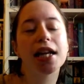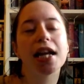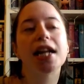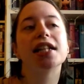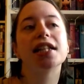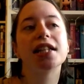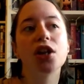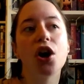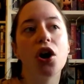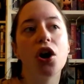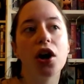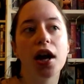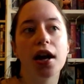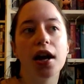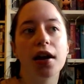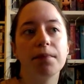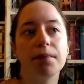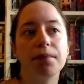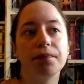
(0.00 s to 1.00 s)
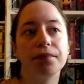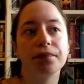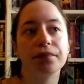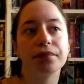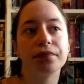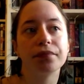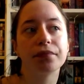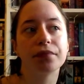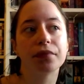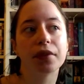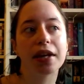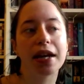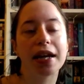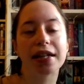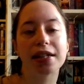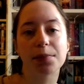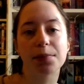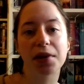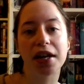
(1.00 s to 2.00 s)
It's not
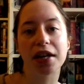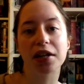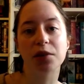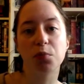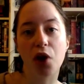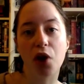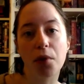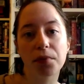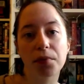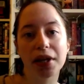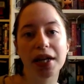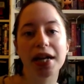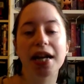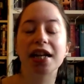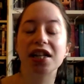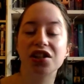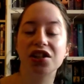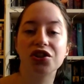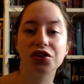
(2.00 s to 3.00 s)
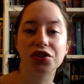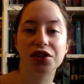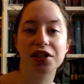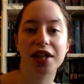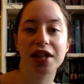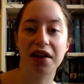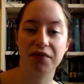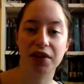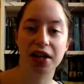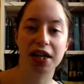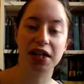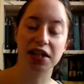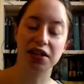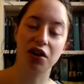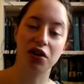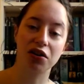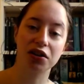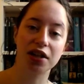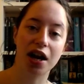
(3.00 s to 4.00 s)
explained properly. It's just said that
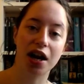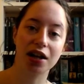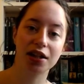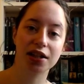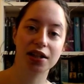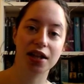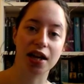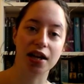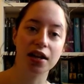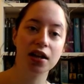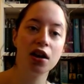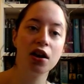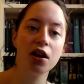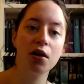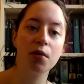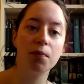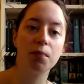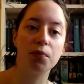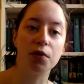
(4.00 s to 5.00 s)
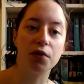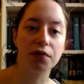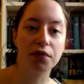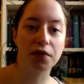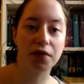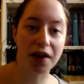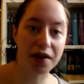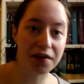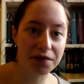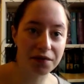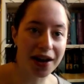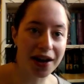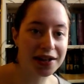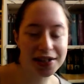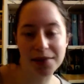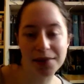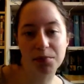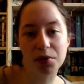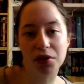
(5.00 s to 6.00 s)
he's got dark skin, but
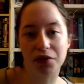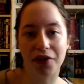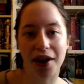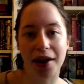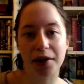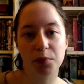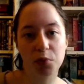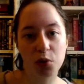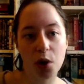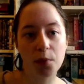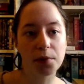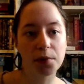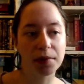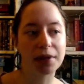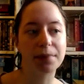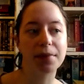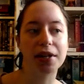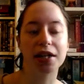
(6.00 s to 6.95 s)
that simple fact probably